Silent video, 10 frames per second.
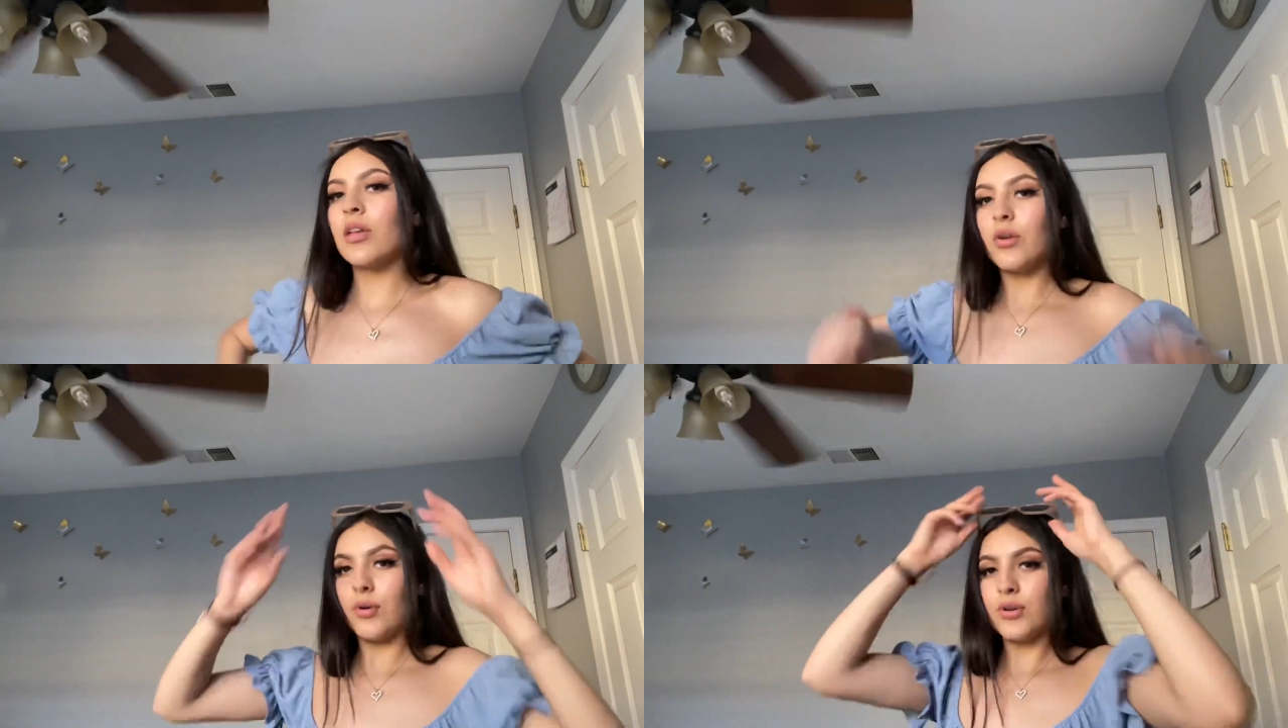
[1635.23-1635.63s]

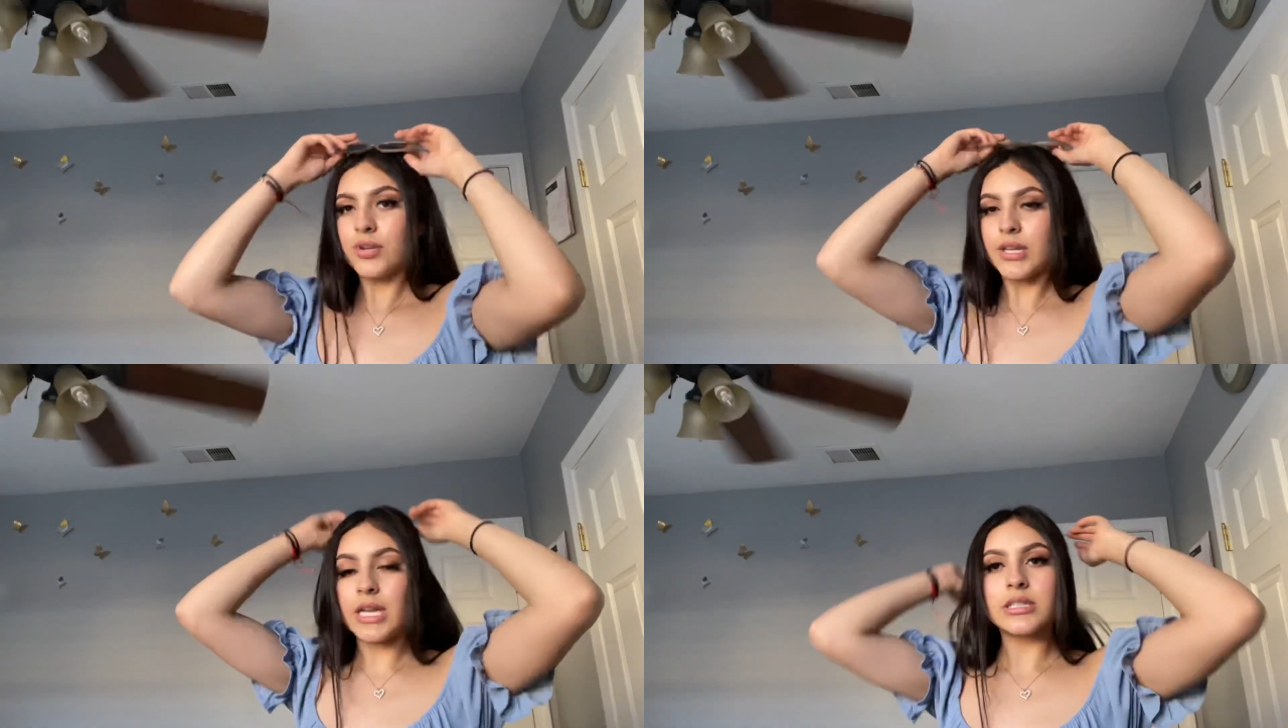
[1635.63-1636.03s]
or you
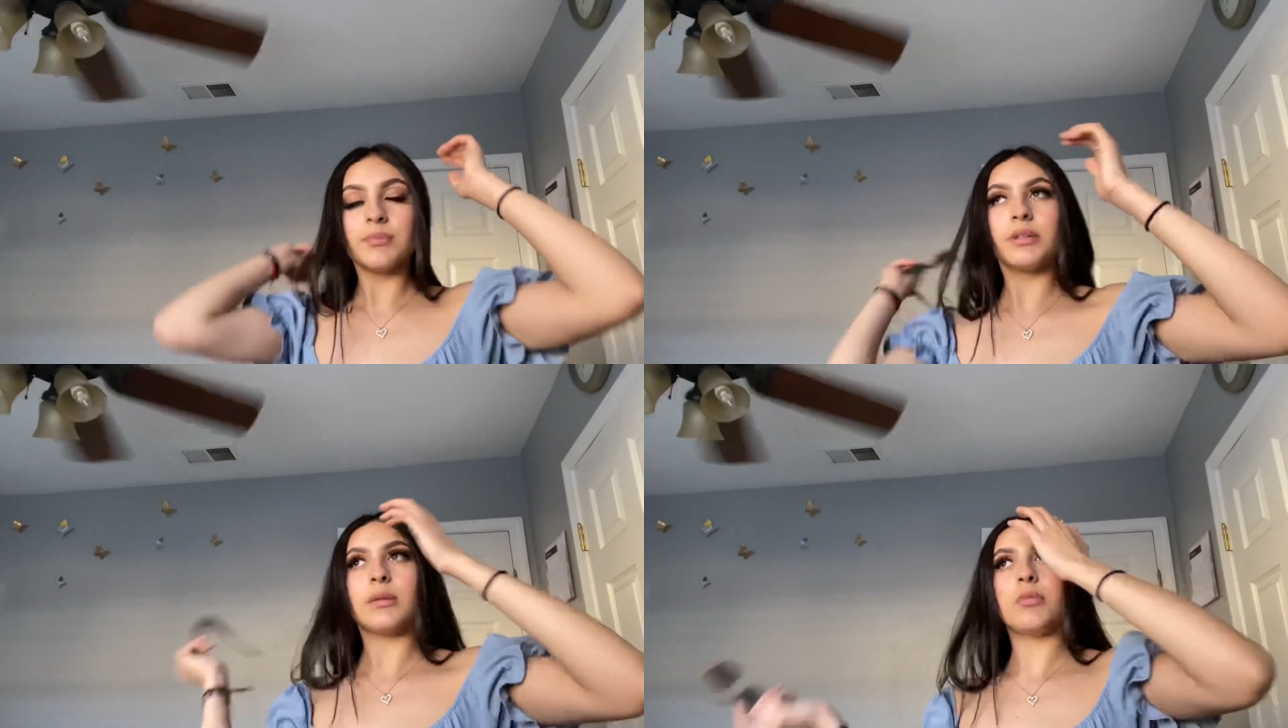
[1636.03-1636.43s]
can actually
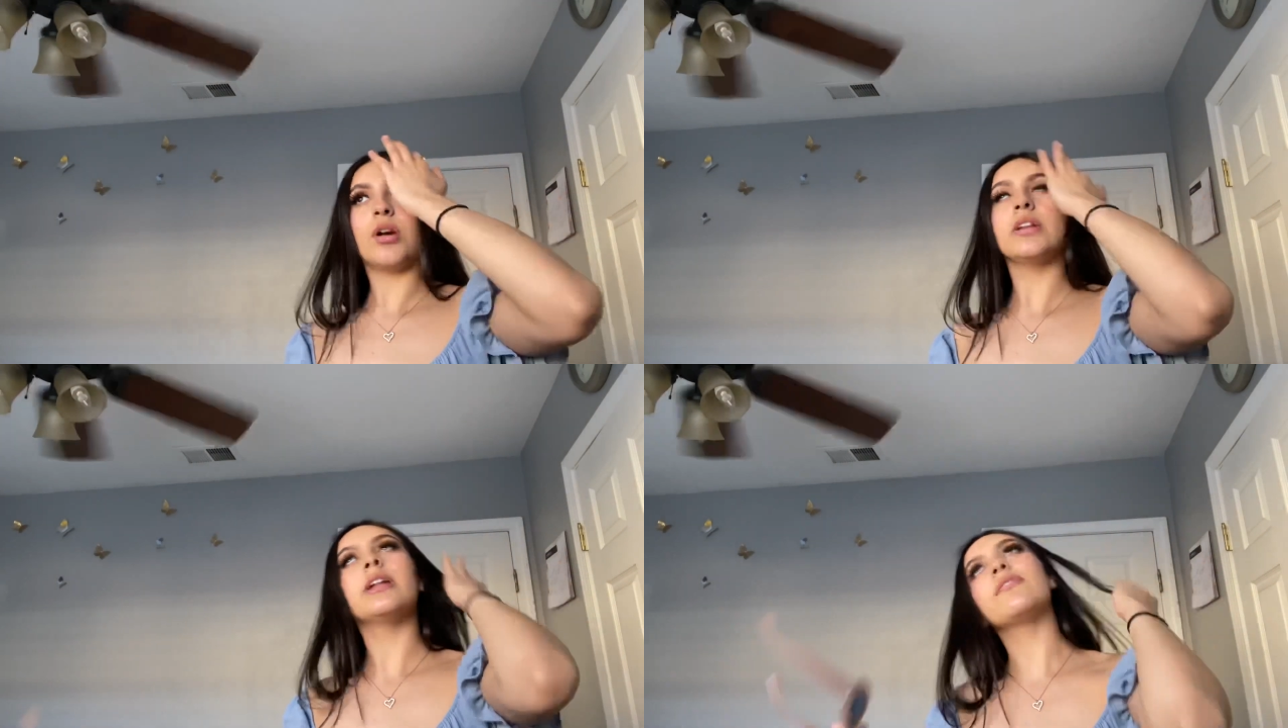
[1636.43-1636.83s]
put them
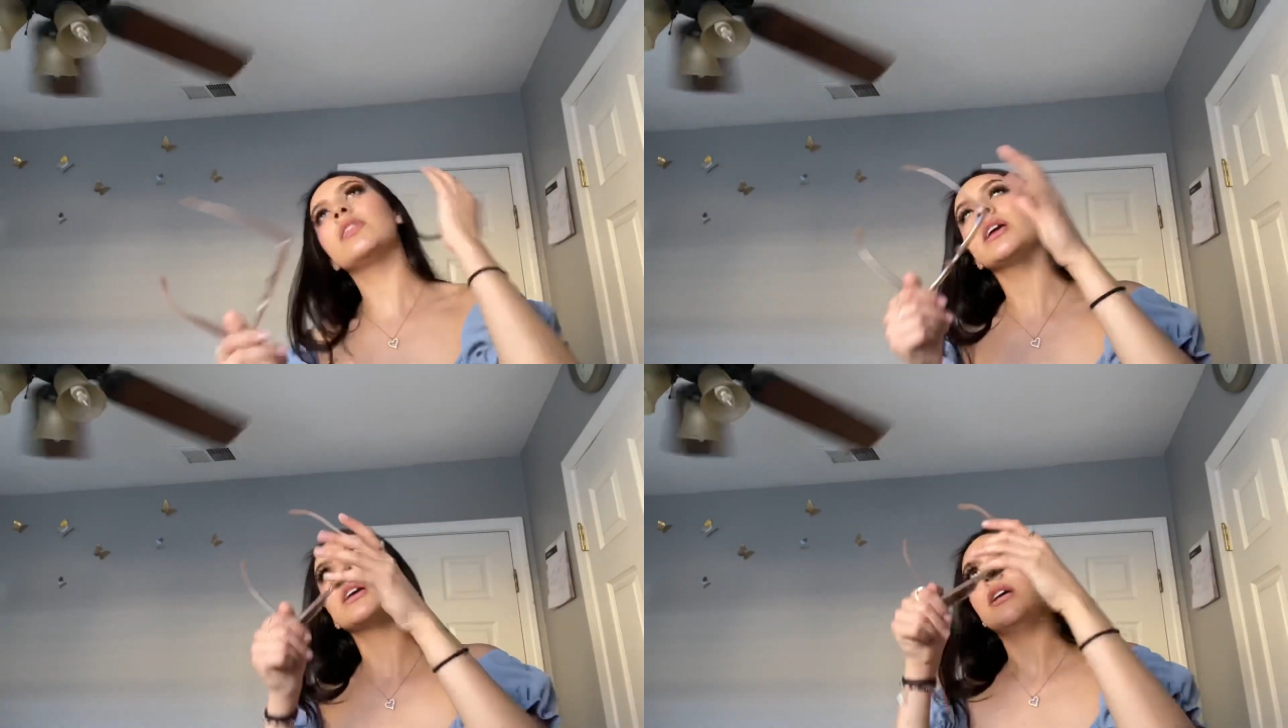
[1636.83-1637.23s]
on. And I feel
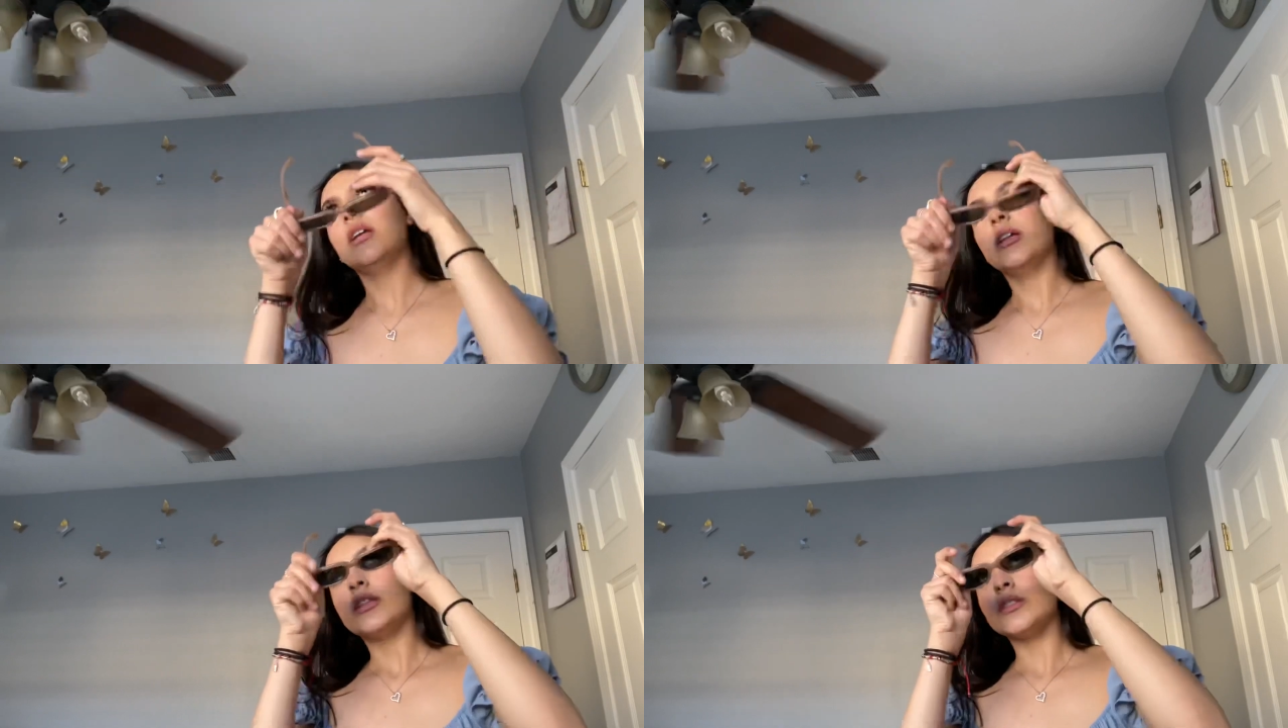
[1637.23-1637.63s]
like
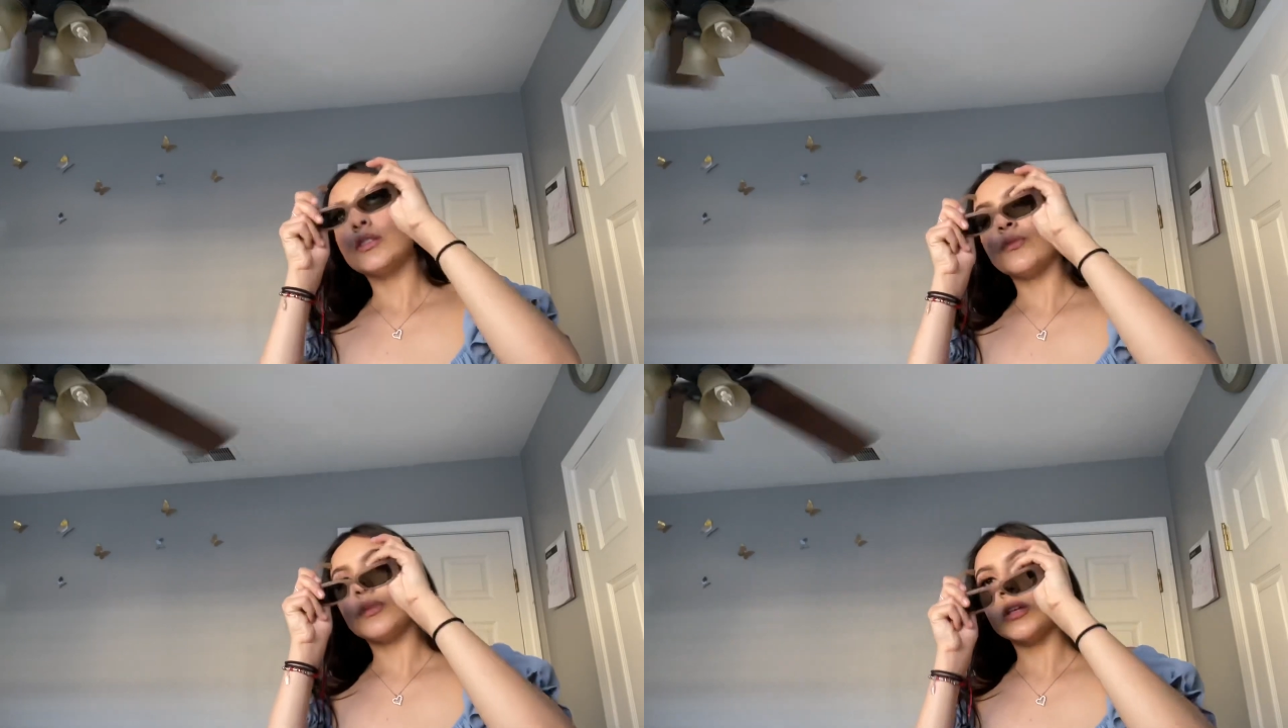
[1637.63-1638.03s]
these
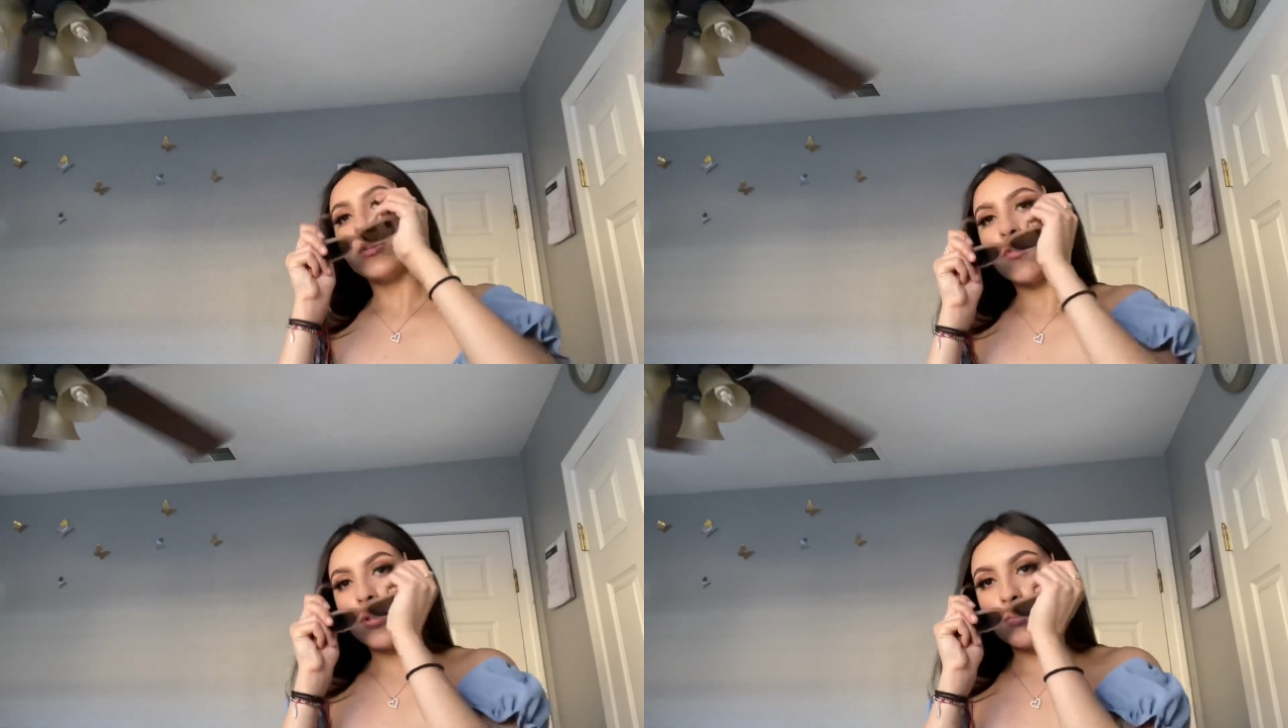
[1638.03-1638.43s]
are really
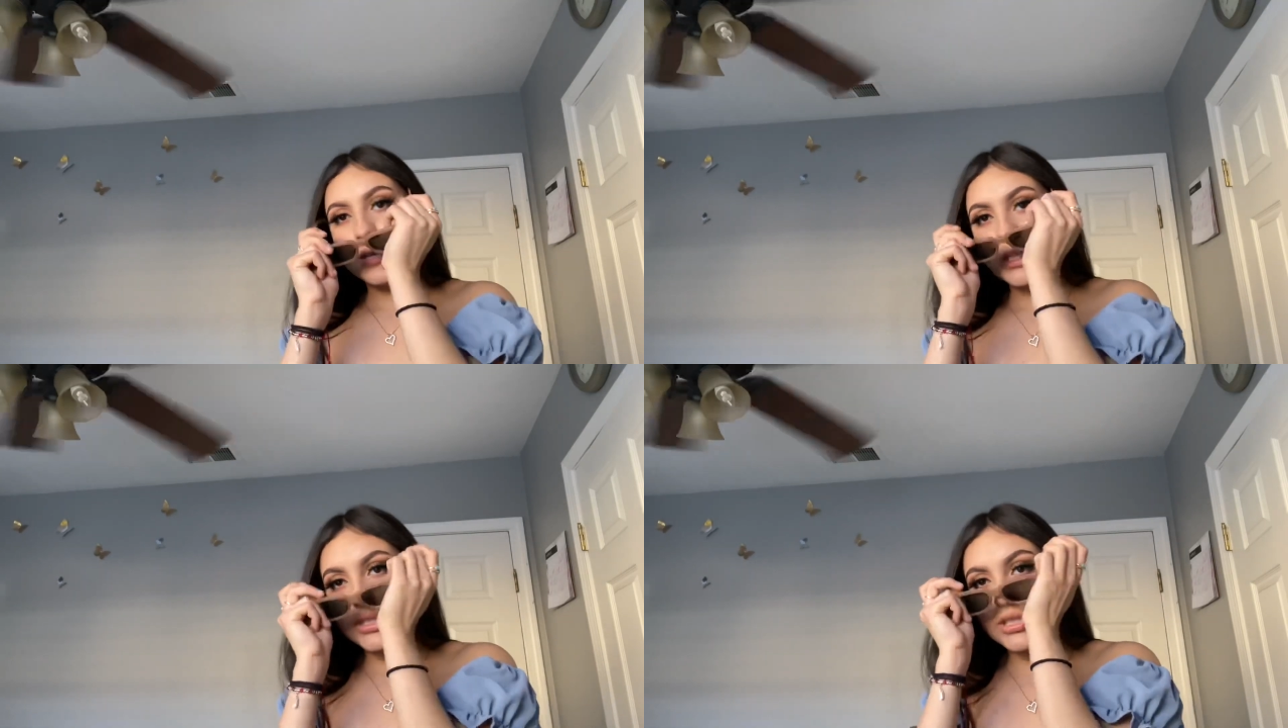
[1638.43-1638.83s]
cute for the
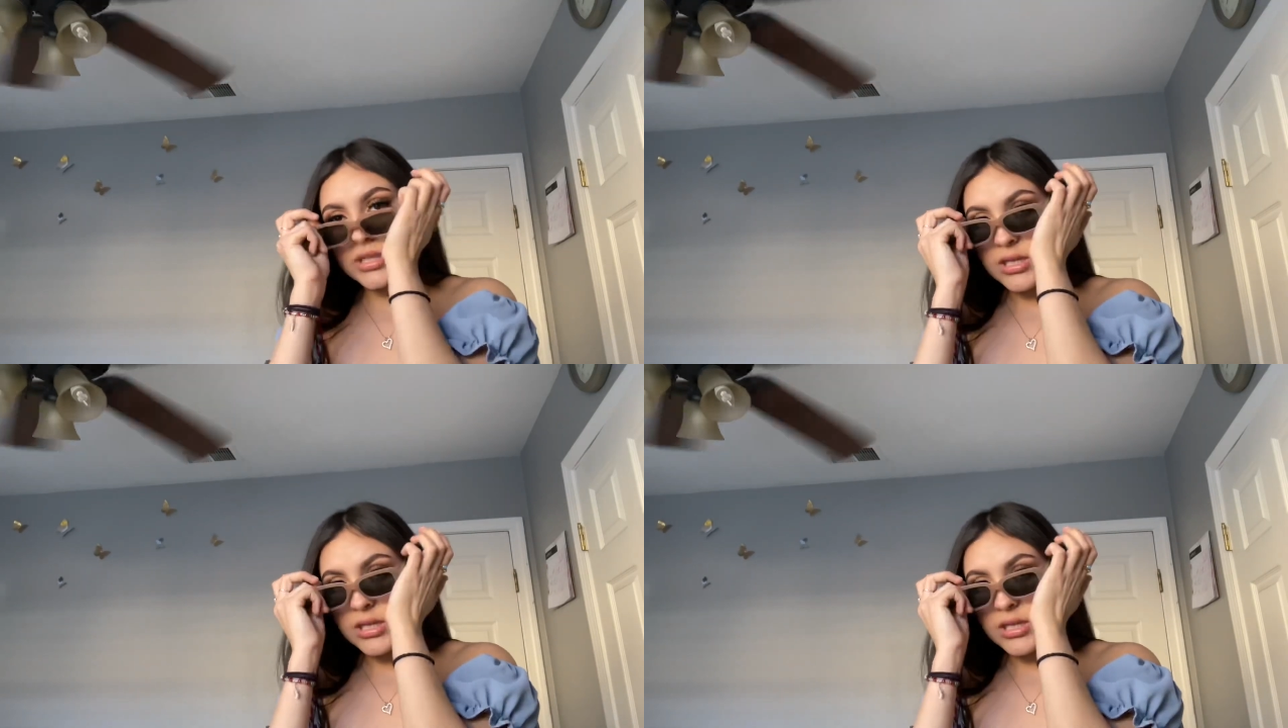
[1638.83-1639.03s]
beach